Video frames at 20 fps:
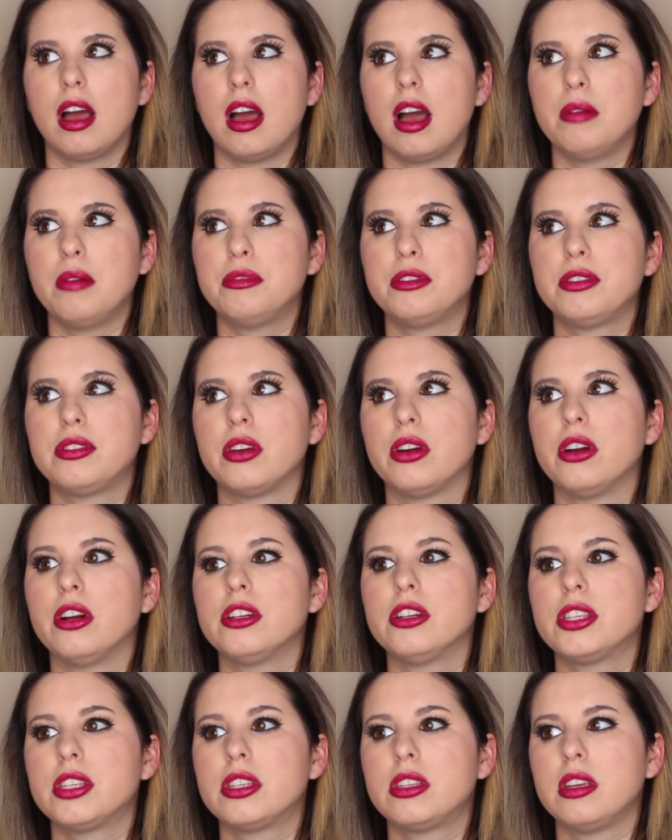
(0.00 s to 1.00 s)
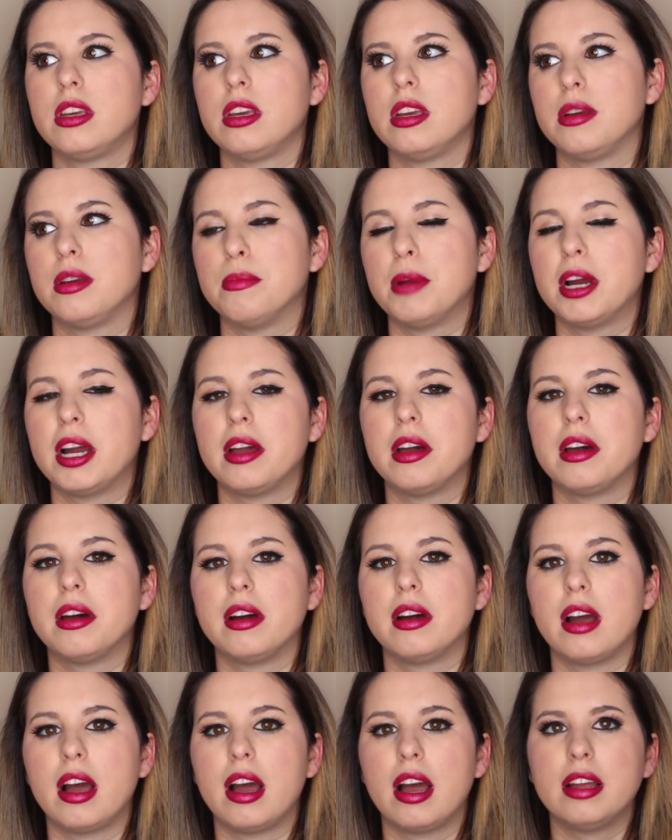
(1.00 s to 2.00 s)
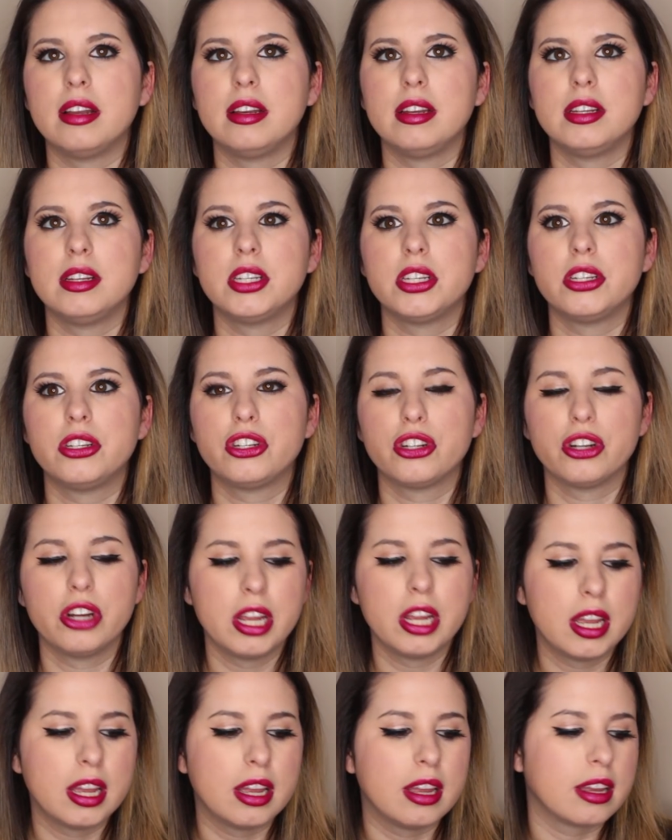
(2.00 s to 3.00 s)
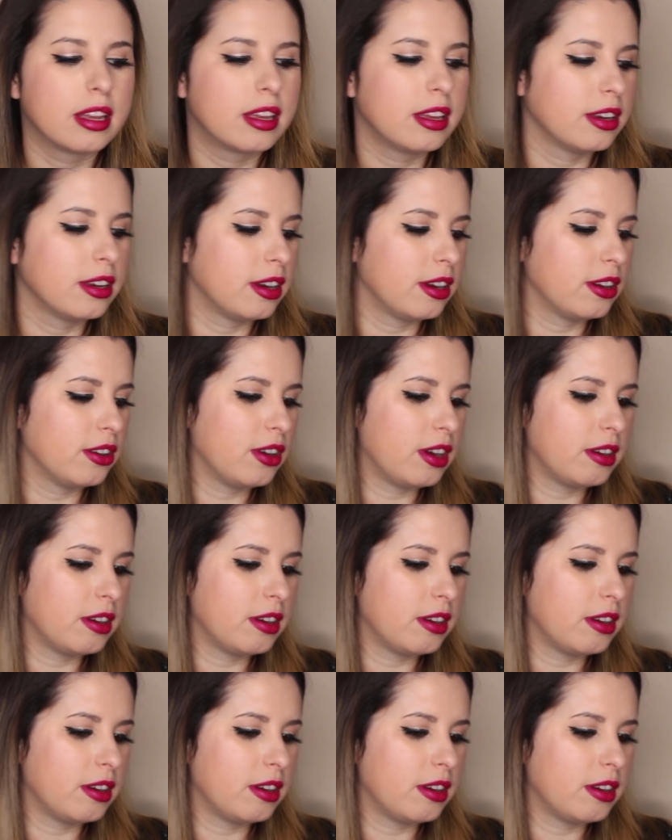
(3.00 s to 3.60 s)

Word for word: I'm thirsty. My I need to drink, you know.